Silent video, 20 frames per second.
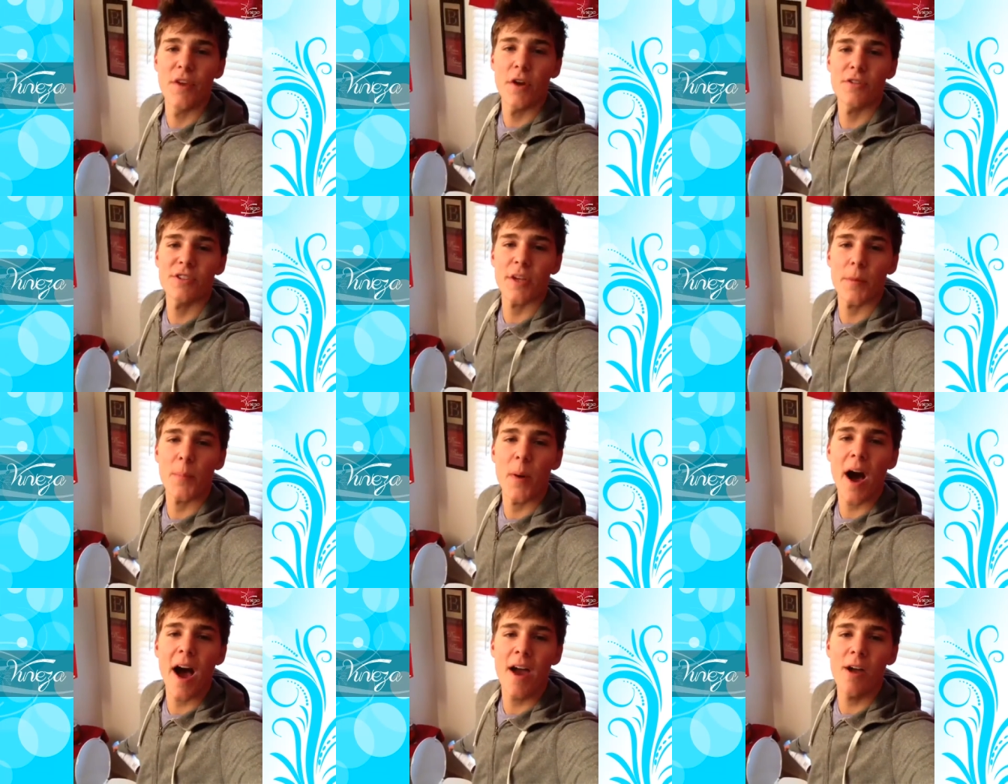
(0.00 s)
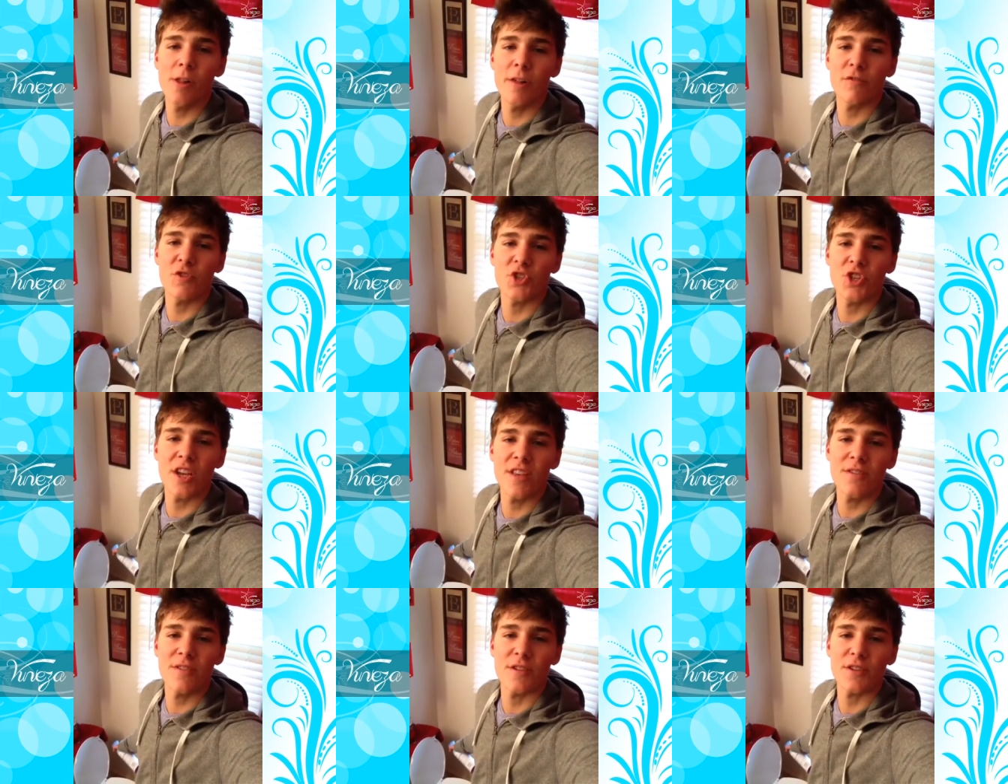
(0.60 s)
There's a pile of
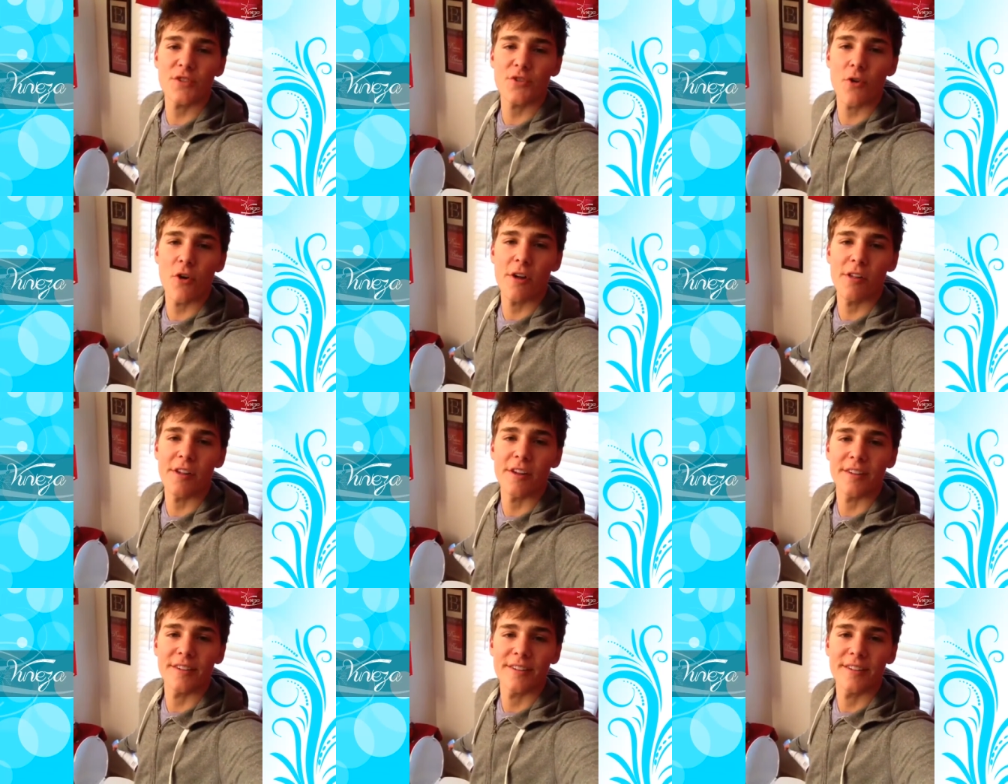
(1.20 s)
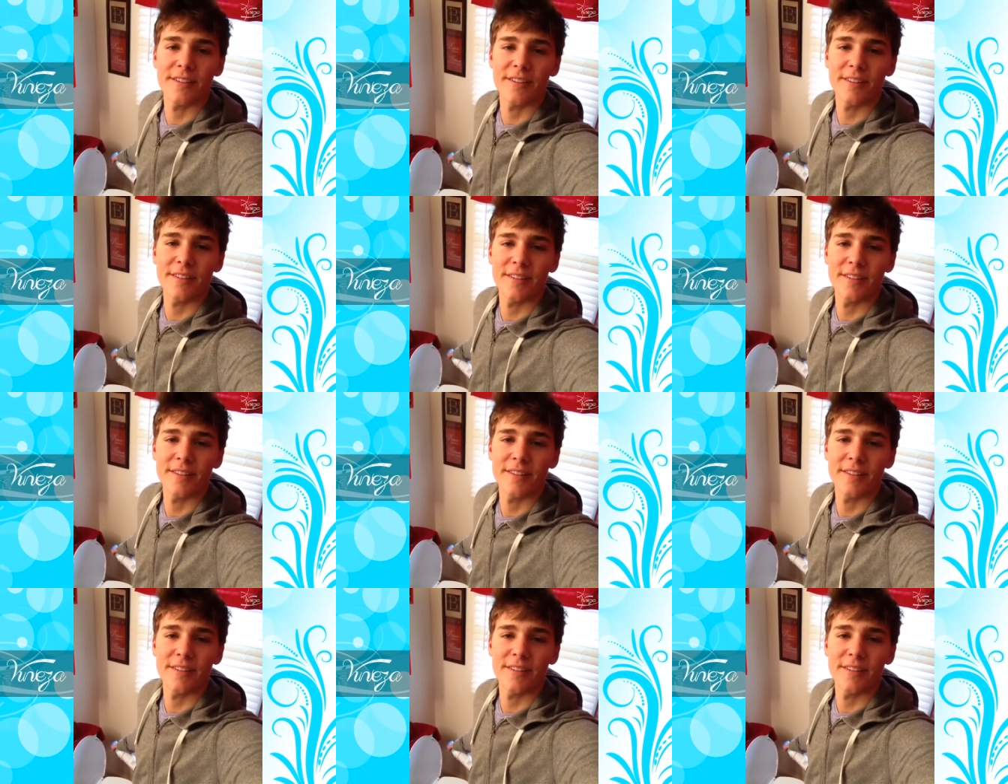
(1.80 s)
shit in this toilet.